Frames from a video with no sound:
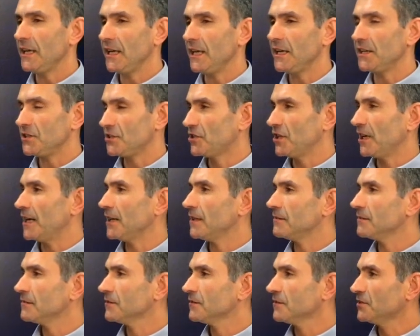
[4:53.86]

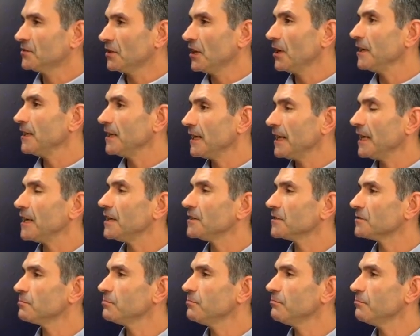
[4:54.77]
inkjet certainly
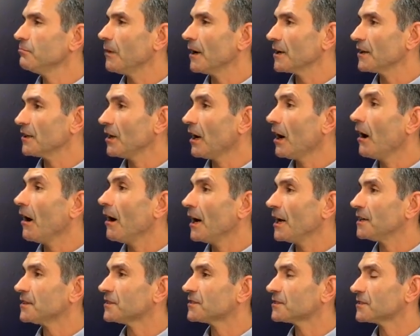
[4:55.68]
is one of the
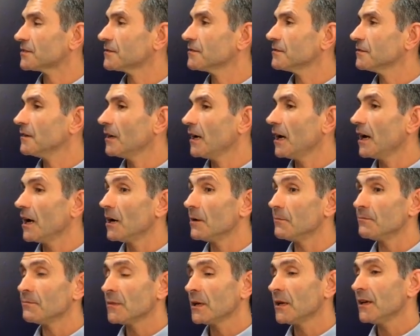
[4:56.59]
highest
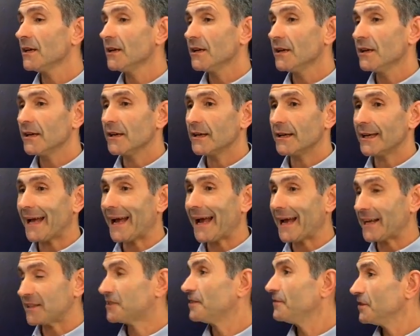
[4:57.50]

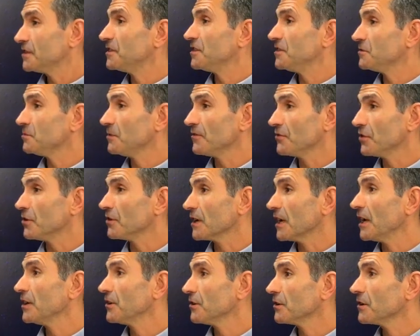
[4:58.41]
activities we've
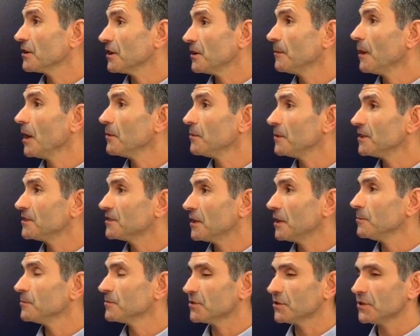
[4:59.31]
got going on at the moment in
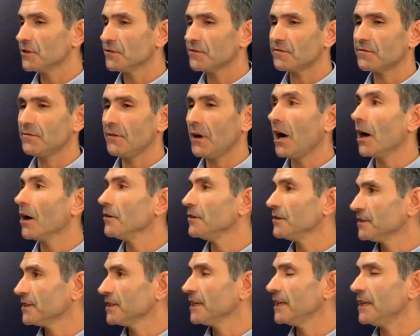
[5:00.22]
terms of
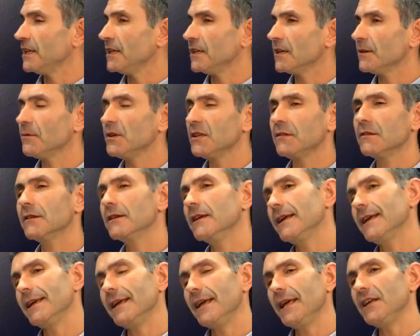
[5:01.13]
R&D.
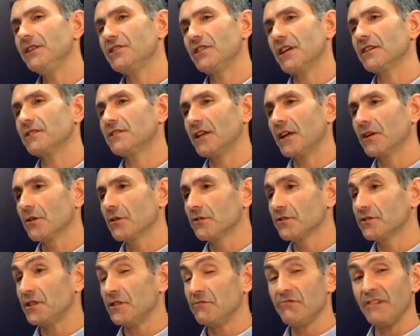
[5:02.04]
Inkjet
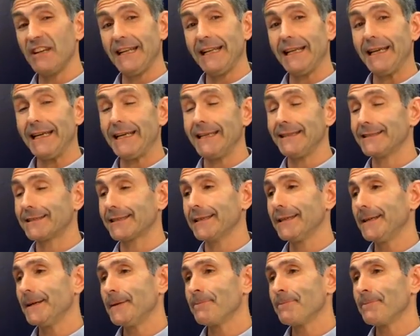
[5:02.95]
technology really is